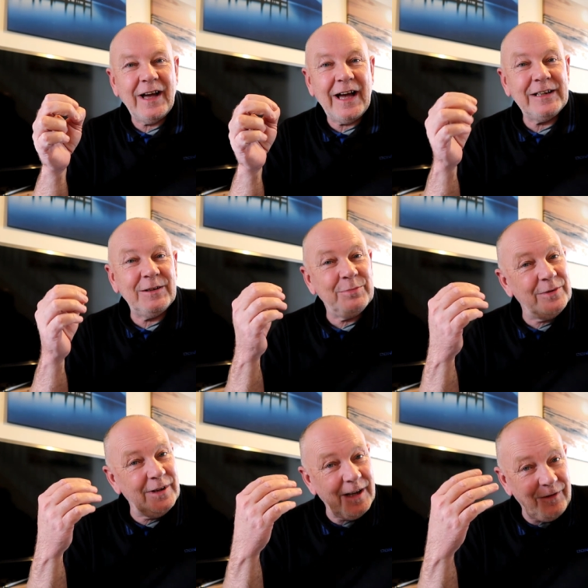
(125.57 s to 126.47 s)
and
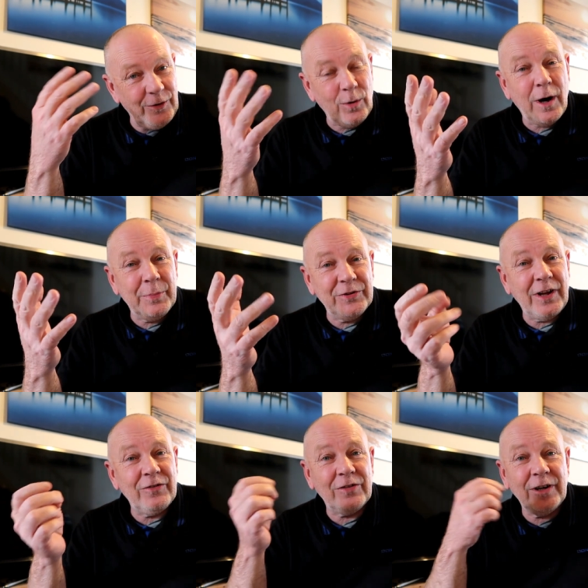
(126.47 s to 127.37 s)
if you are
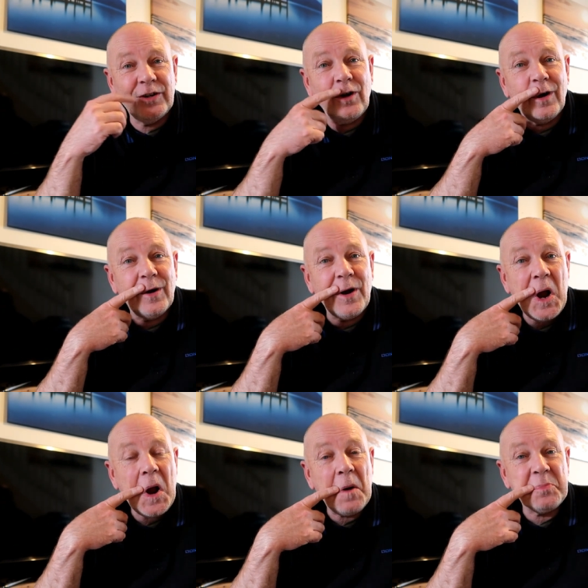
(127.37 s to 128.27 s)
potentially not
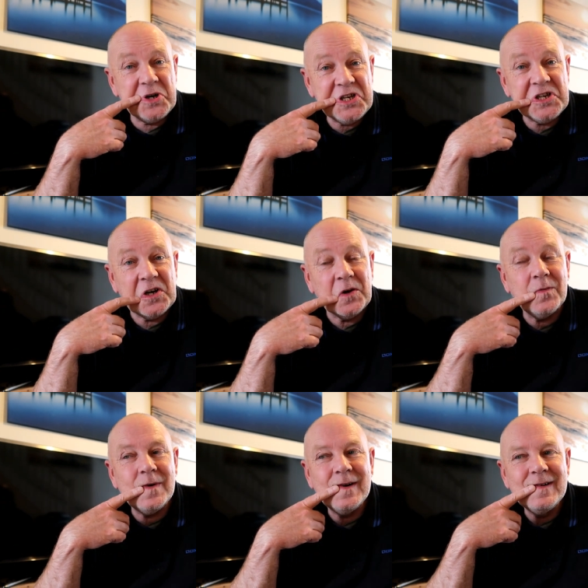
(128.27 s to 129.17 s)
a pretty girl